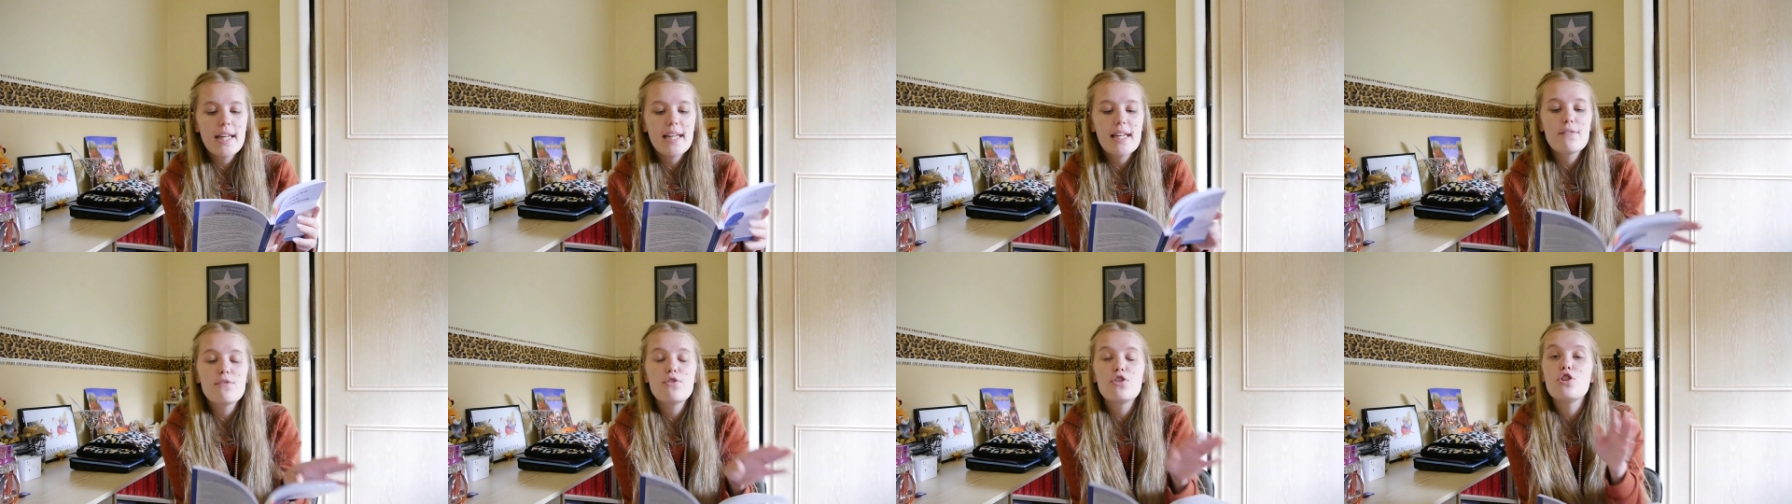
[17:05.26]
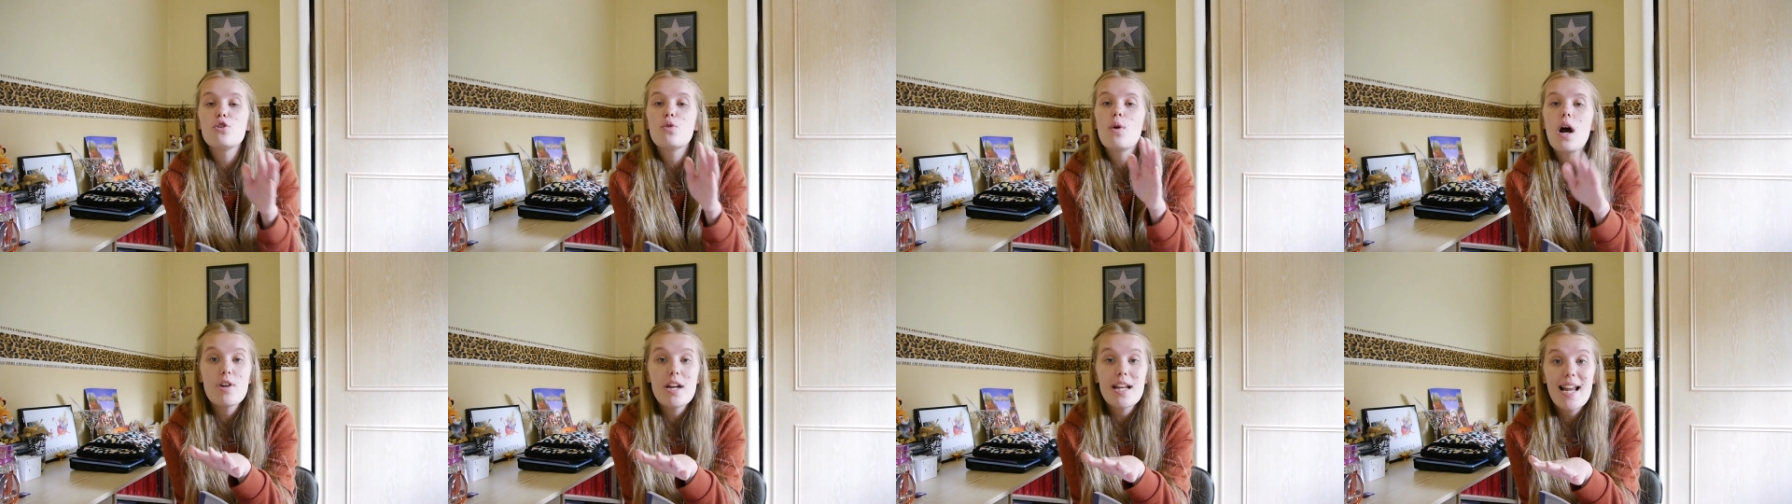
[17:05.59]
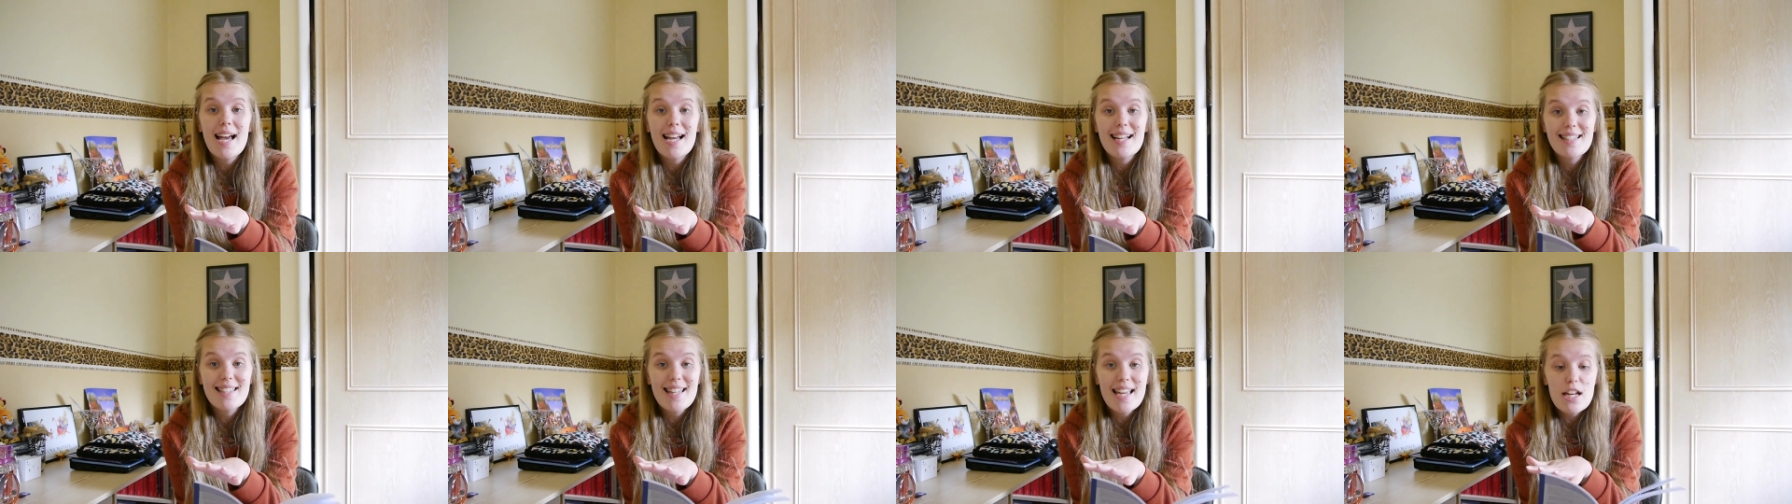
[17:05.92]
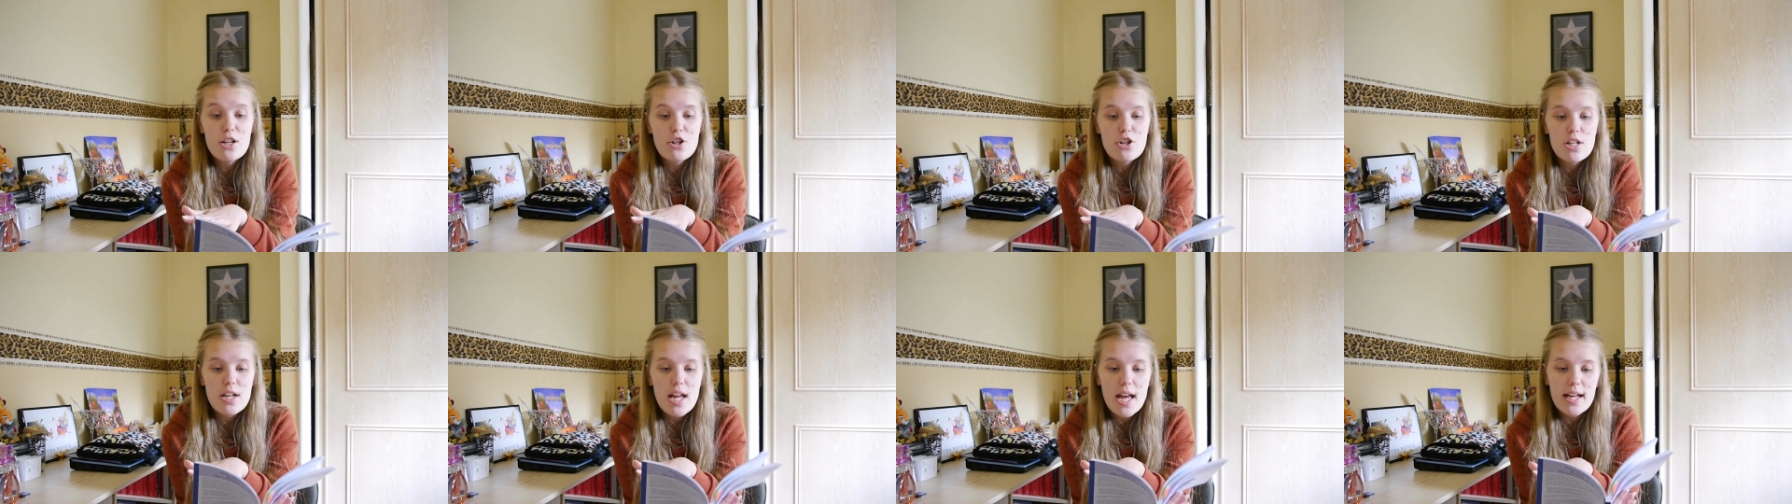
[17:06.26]
he gives you
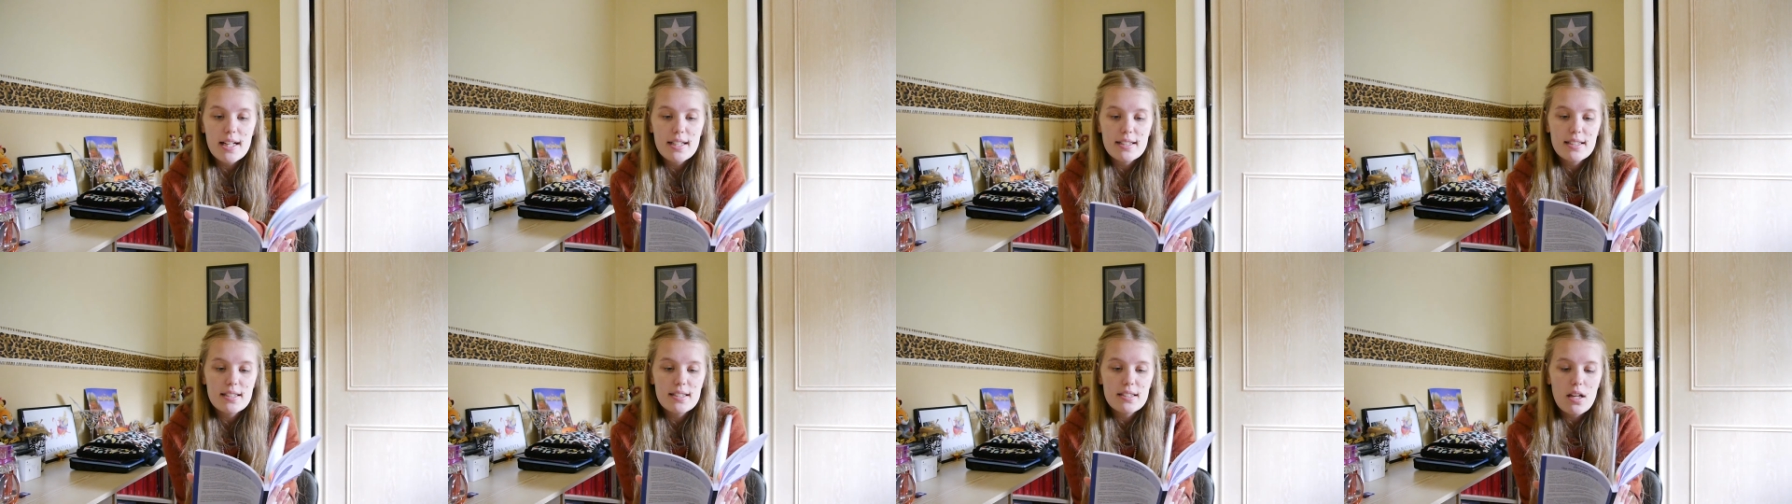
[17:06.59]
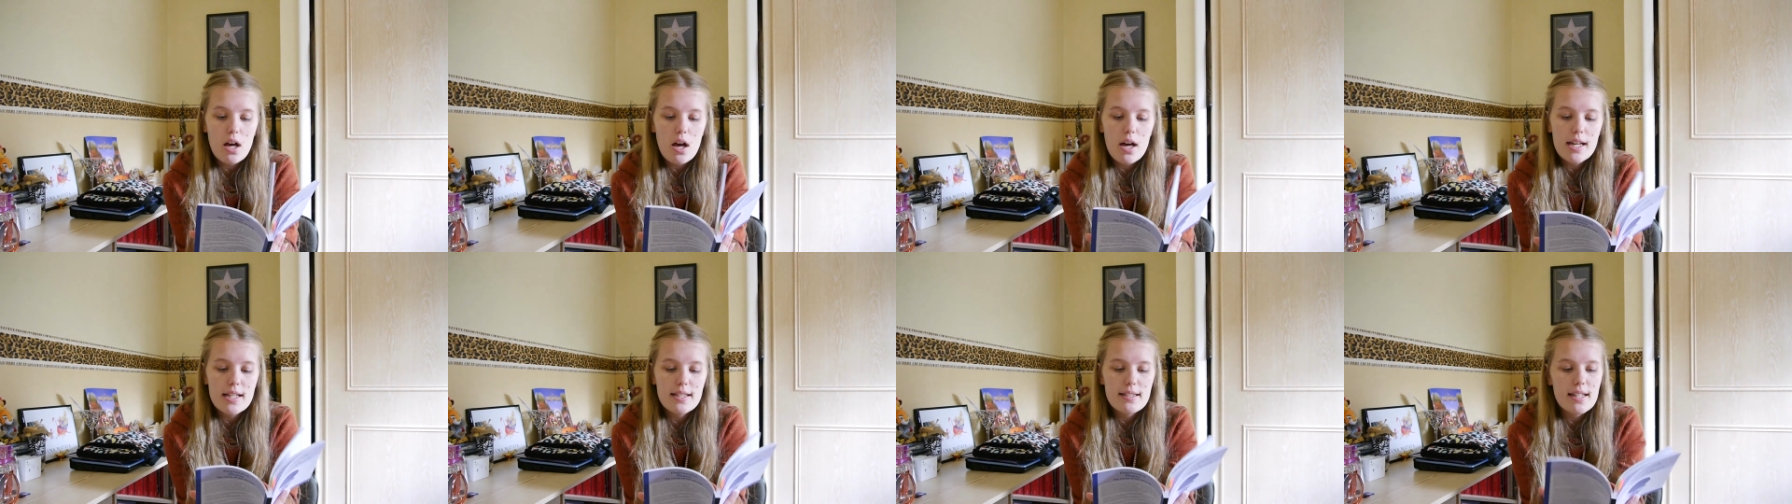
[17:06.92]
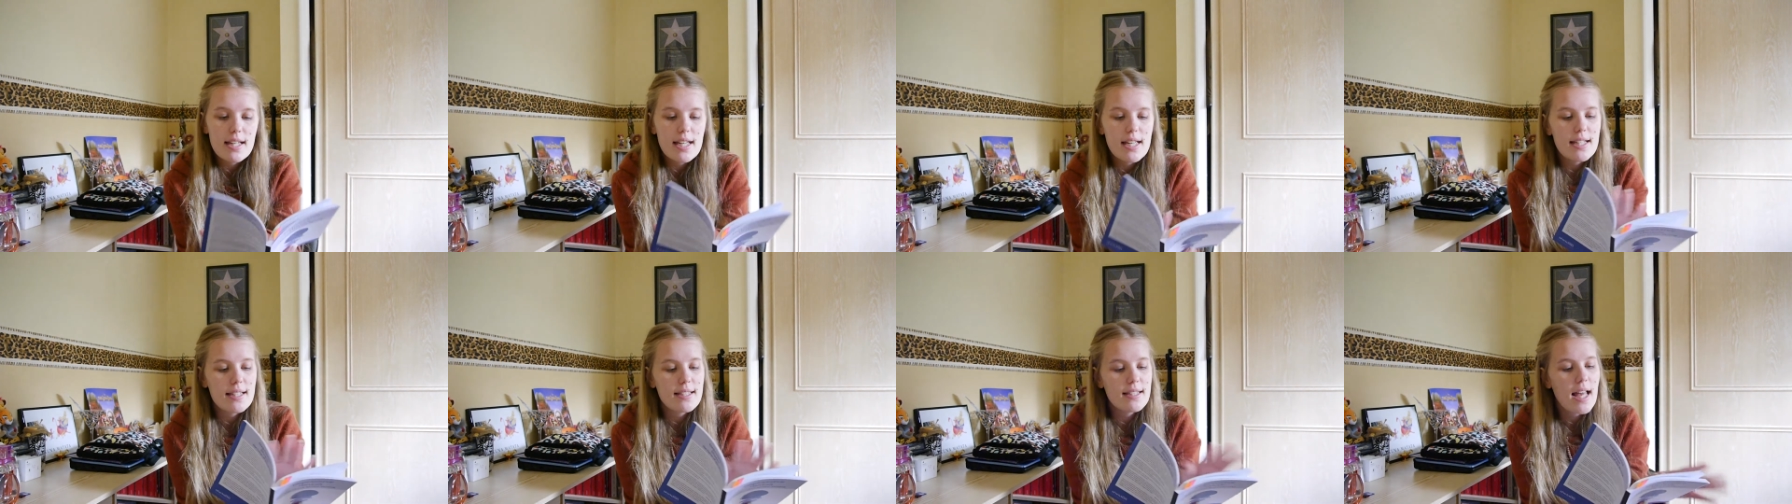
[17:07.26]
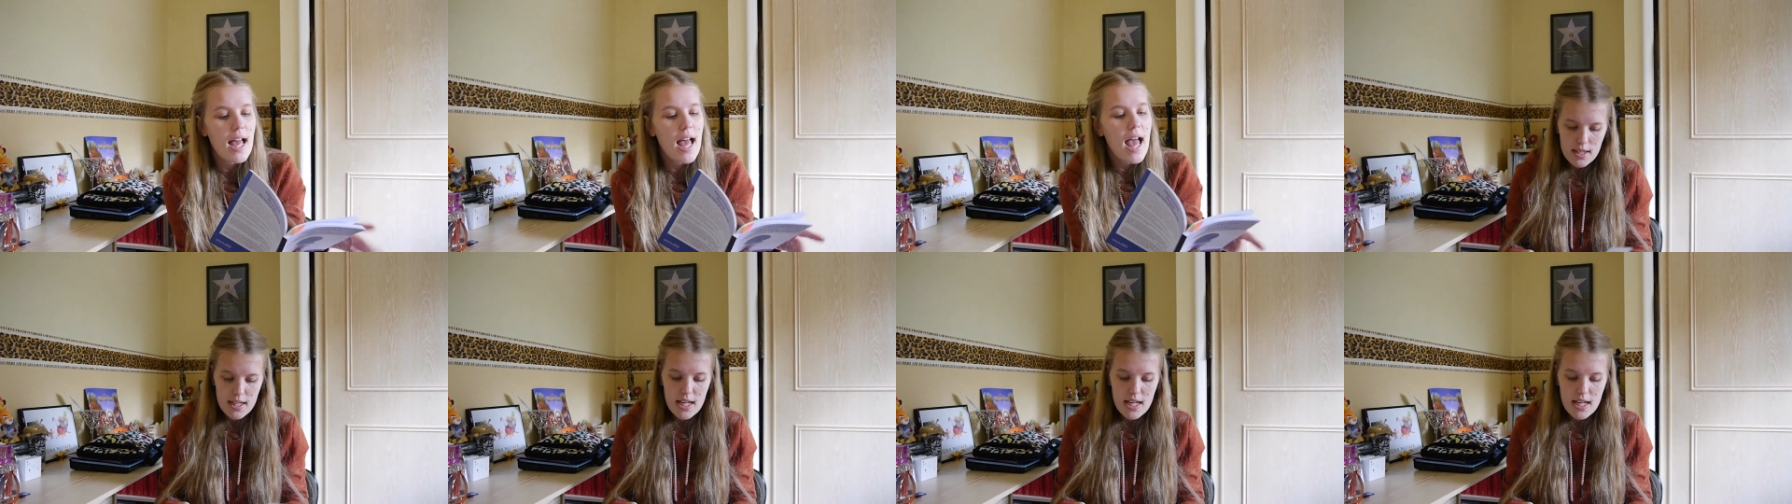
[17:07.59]
relaxation exercises,